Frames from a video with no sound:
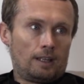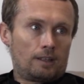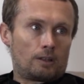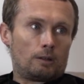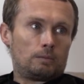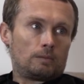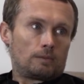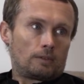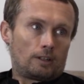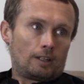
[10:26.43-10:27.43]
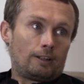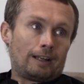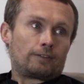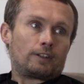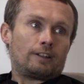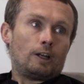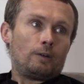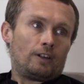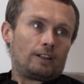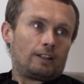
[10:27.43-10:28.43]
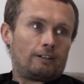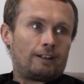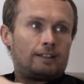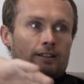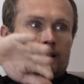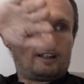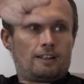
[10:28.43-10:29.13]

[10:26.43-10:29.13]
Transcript: So you have to know that you're in